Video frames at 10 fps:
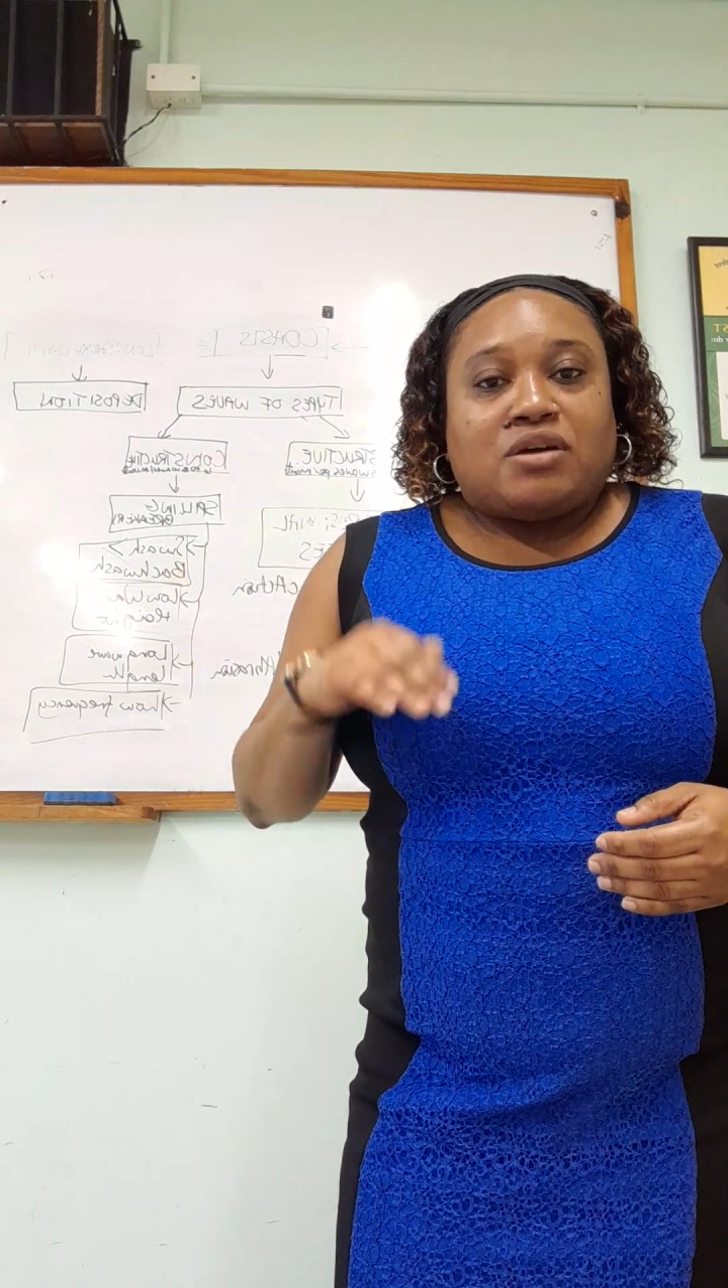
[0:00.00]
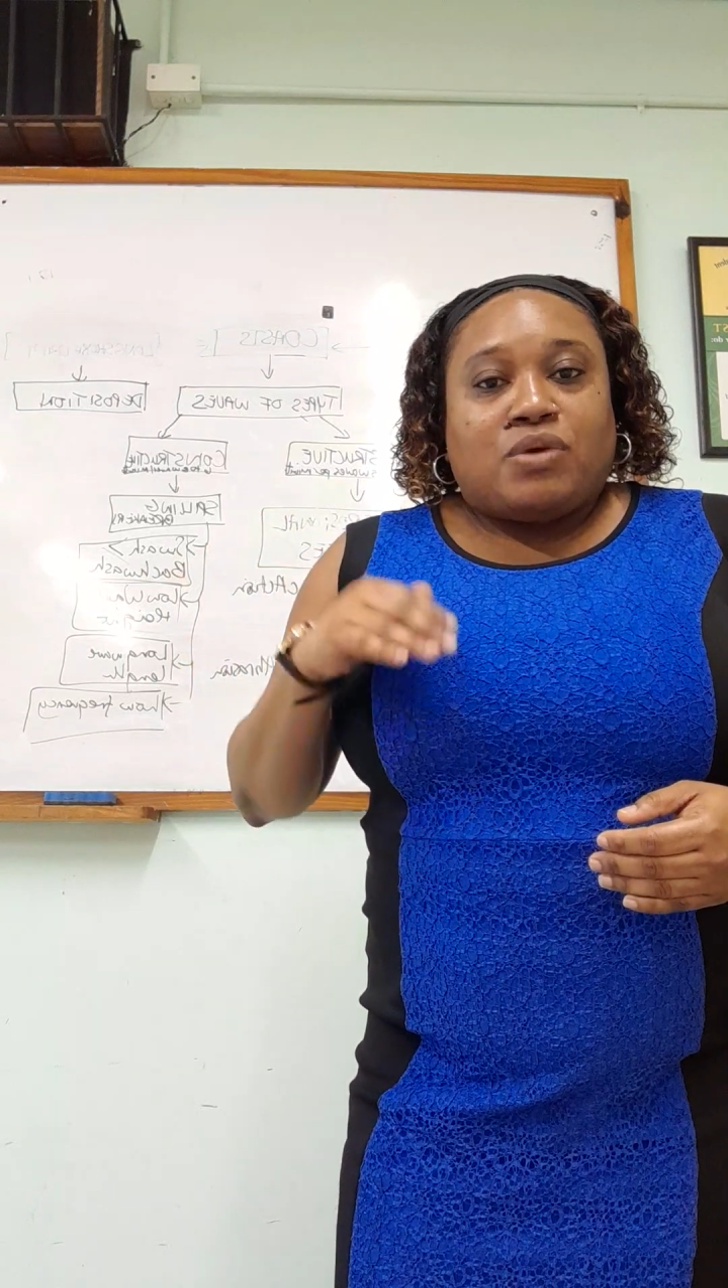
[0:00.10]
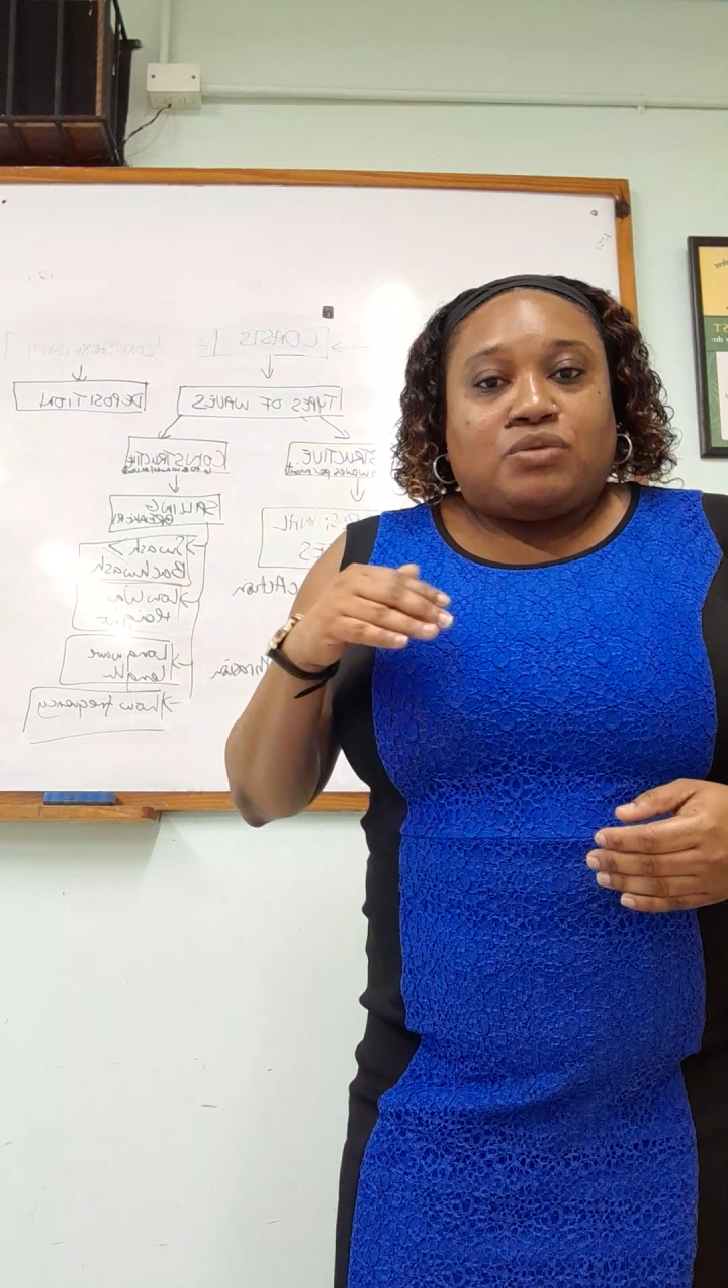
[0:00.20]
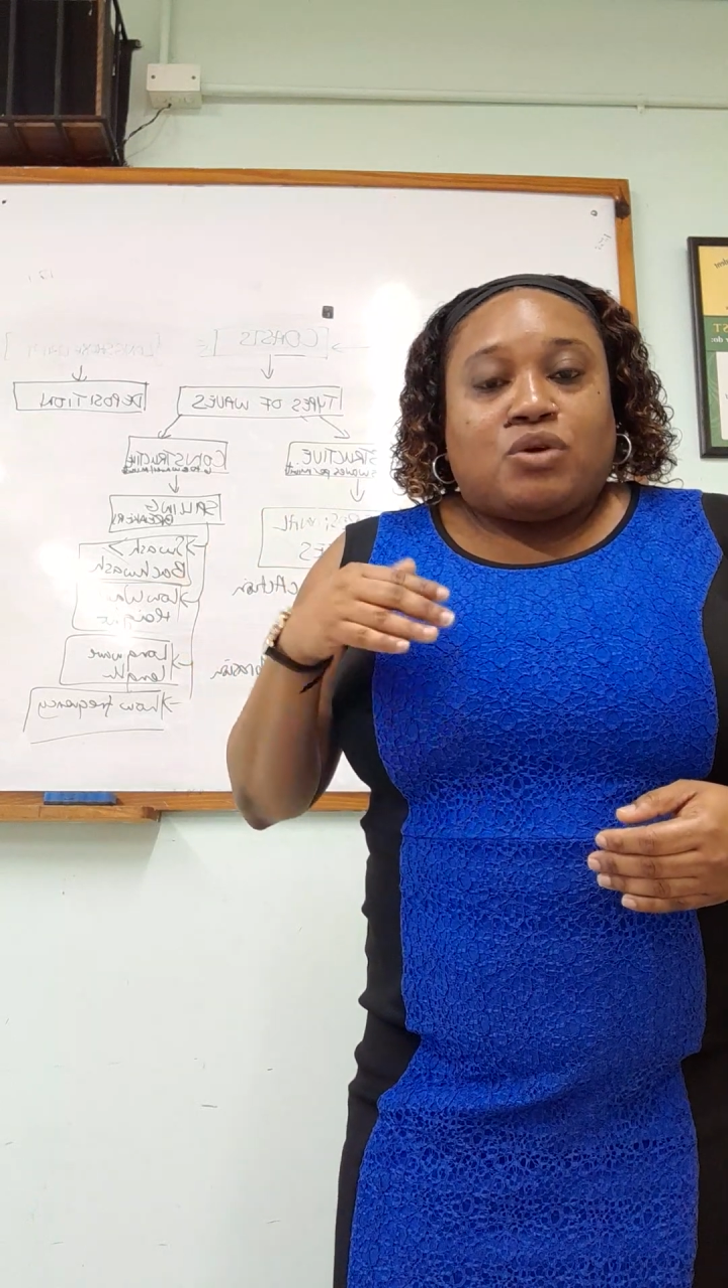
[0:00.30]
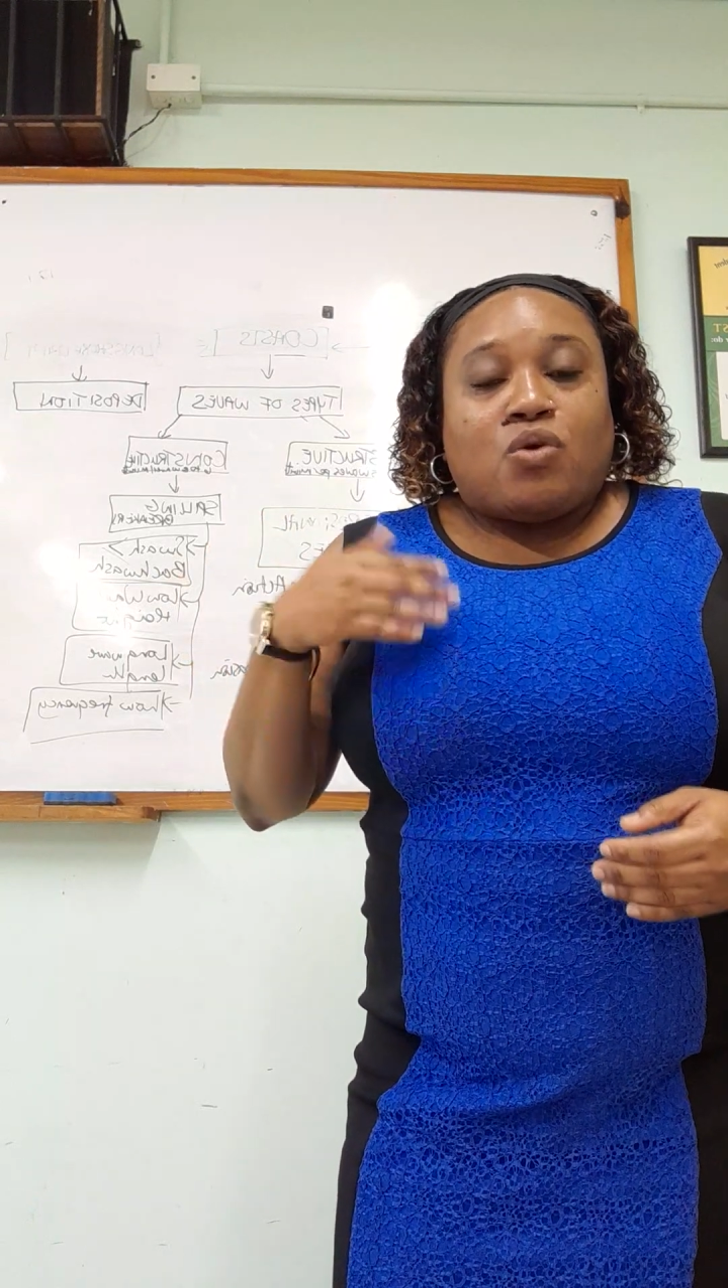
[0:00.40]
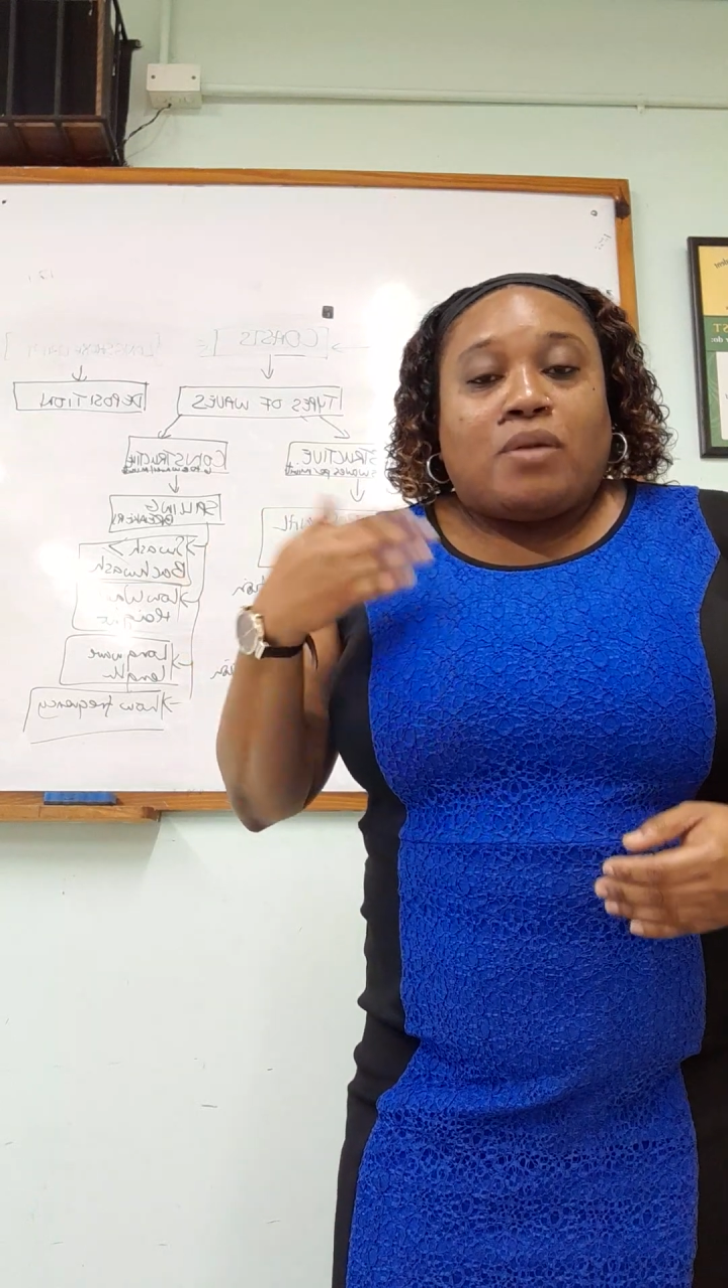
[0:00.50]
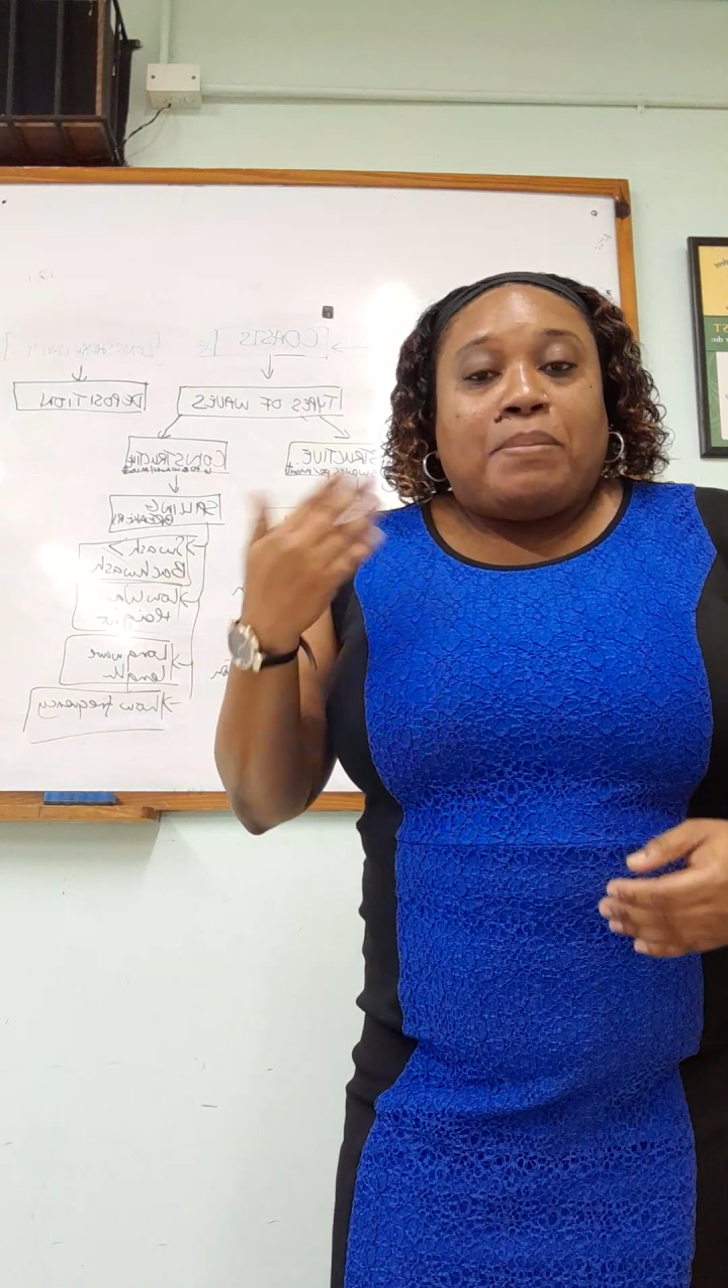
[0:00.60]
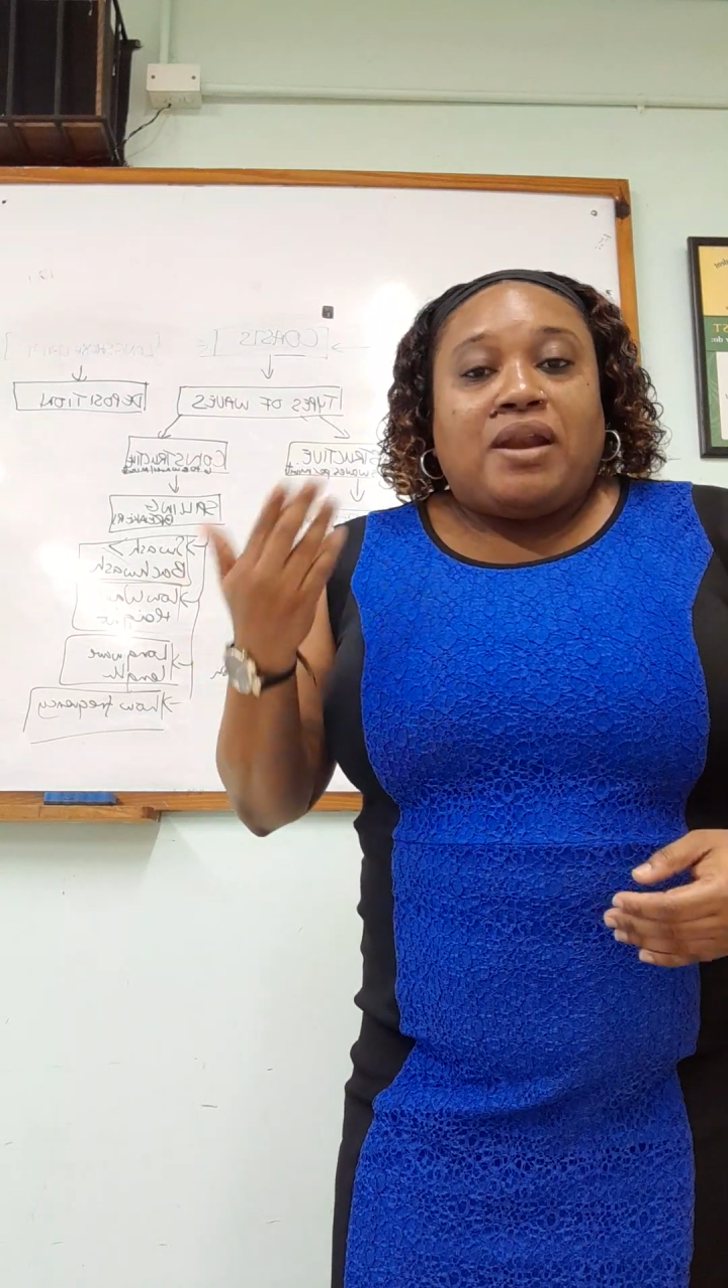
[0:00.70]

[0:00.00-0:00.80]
what we call